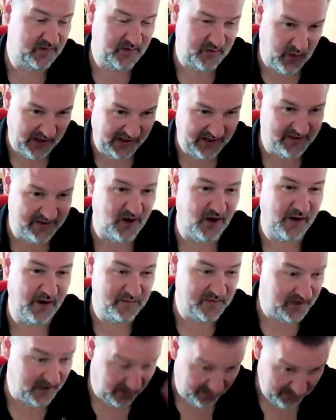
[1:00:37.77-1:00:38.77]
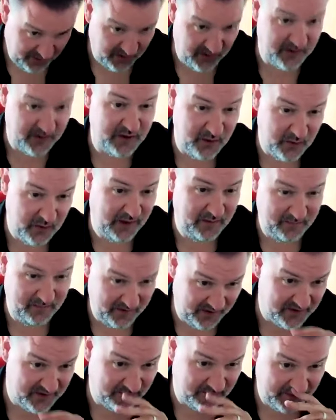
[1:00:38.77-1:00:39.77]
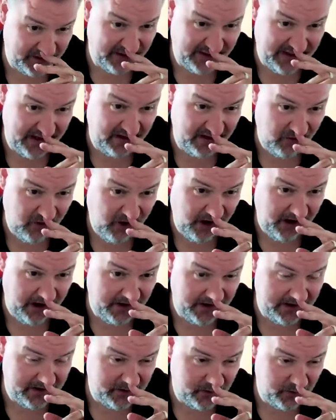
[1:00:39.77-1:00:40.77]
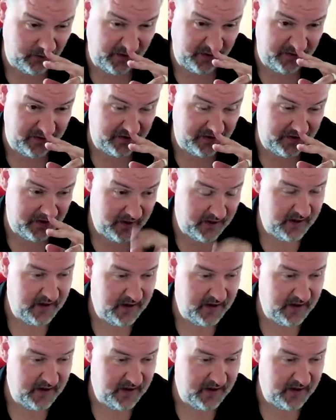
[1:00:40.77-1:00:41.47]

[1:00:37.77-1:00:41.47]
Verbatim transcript: 20 times and I'm going to do it because I'm going to get it right. And it's almost,